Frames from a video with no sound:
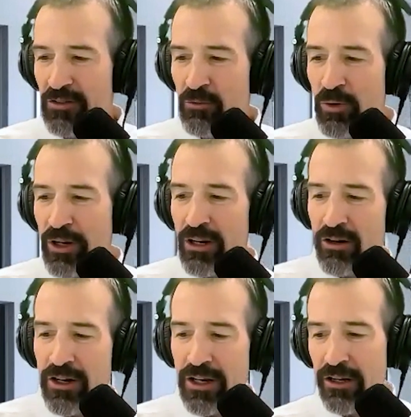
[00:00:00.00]
and we are
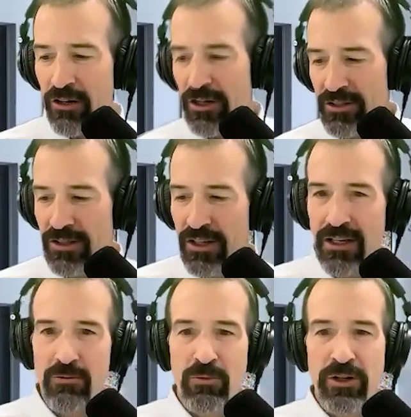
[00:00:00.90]
here
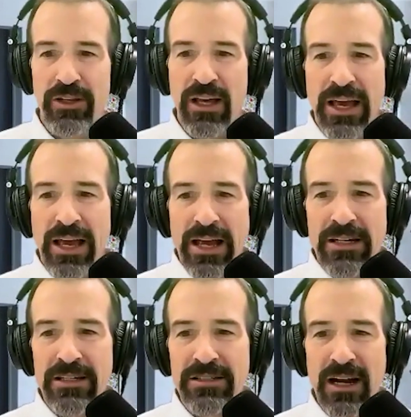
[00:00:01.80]
today with
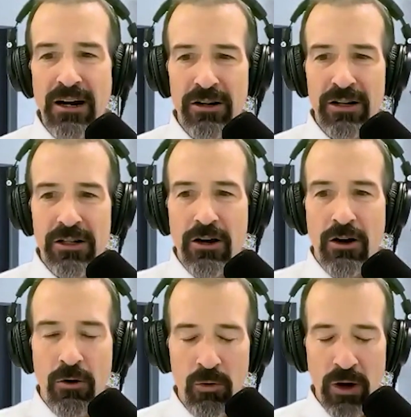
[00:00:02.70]
Deren
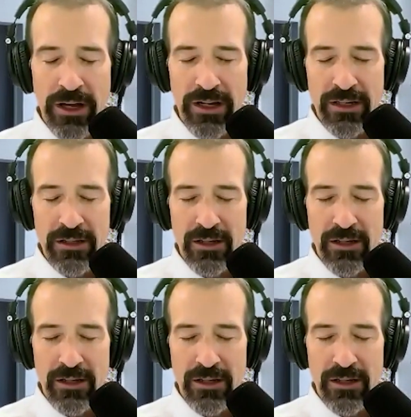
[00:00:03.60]
Huang.